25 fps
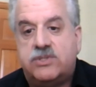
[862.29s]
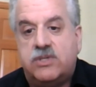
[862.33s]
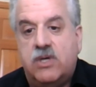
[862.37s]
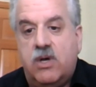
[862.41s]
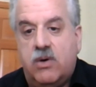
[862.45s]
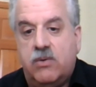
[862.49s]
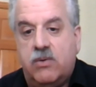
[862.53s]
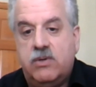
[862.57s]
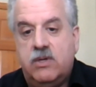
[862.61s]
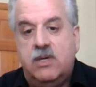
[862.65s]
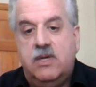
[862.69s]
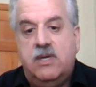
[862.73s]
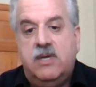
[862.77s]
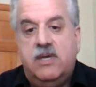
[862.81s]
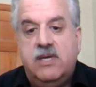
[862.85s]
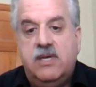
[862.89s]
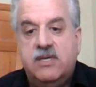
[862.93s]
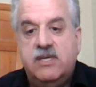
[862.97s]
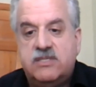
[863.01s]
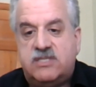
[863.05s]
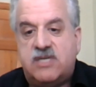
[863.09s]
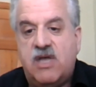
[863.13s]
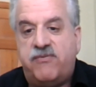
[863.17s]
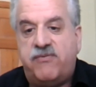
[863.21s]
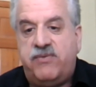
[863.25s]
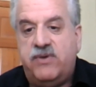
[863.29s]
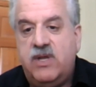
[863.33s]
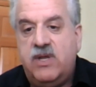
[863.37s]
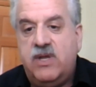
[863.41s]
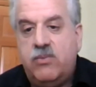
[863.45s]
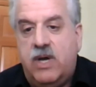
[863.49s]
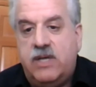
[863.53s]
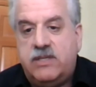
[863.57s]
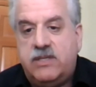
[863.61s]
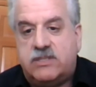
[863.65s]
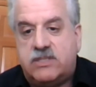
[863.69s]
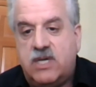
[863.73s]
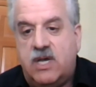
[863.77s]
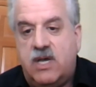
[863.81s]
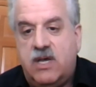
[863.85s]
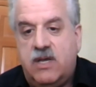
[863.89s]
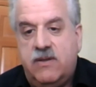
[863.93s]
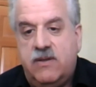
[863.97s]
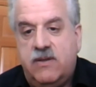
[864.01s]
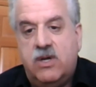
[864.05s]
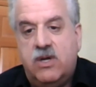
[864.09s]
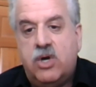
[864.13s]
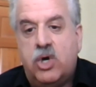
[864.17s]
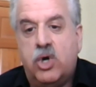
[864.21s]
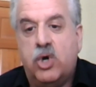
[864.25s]
So Stephanie, what
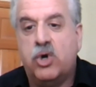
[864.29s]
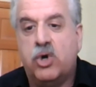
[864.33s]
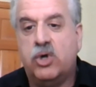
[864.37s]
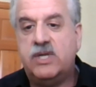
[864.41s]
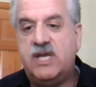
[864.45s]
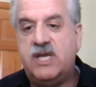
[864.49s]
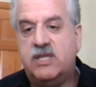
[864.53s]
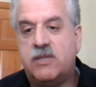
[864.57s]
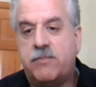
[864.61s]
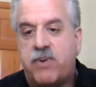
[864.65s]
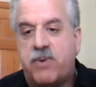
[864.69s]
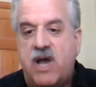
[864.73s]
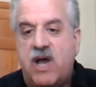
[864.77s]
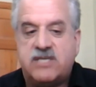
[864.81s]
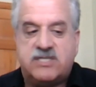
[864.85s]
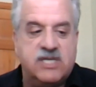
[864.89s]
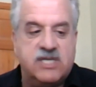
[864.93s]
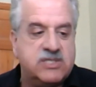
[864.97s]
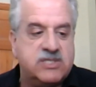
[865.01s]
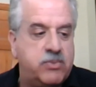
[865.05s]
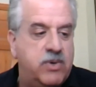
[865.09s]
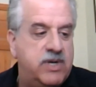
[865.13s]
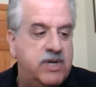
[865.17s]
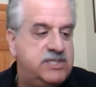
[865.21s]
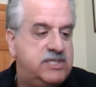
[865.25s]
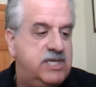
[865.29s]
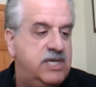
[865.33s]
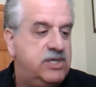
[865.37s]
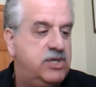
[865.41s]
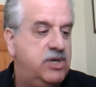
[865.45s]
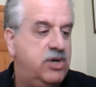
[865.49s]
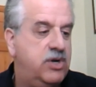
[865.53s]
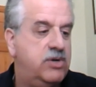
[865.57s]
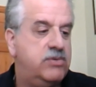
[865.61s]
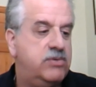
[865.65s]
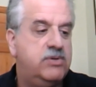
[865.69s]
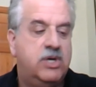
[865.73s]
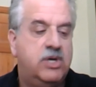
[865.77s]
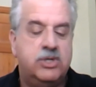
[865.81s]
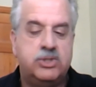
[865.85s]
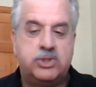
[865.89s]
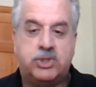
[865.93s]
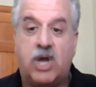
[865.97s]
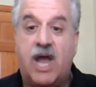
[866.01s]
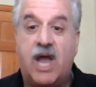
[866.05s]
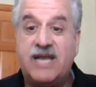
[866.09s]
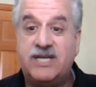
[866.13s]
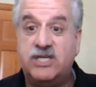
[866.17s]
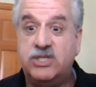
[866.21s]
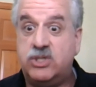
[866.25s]
early in the process, what is it you're
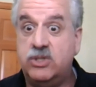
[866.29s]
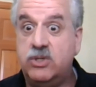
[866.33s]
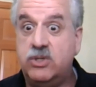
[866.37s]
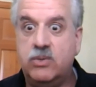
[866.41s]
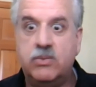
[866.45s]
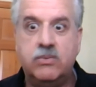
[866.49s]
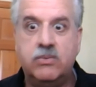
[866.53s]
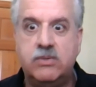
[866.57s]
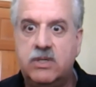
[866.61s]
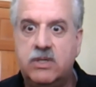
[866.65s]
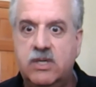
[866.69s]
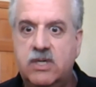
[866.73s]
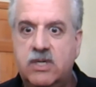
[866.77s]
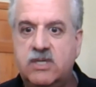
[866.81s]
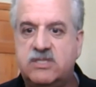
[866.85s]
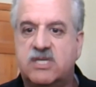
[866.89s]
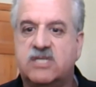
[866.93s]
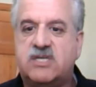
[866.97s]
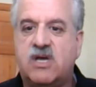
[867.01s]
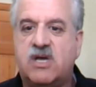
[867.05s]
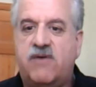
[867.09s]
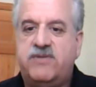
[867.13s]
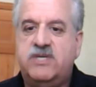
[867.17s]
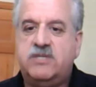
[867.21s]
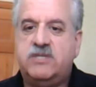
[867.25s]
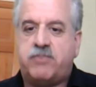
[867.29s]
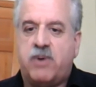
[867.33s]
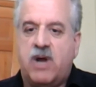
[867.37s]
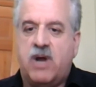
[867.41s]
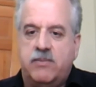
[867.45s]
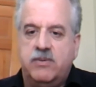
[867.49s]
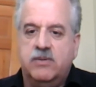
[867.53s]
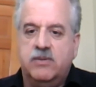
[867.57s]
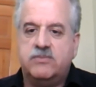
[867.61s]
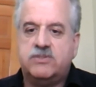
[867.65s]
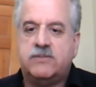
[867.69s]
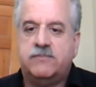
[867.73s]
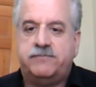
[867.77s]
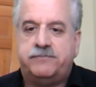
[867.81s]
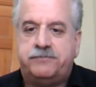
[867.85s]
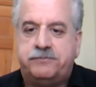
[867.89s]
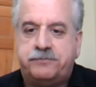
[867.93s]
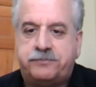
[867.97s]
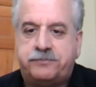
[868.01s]
trying to do to solve these problems?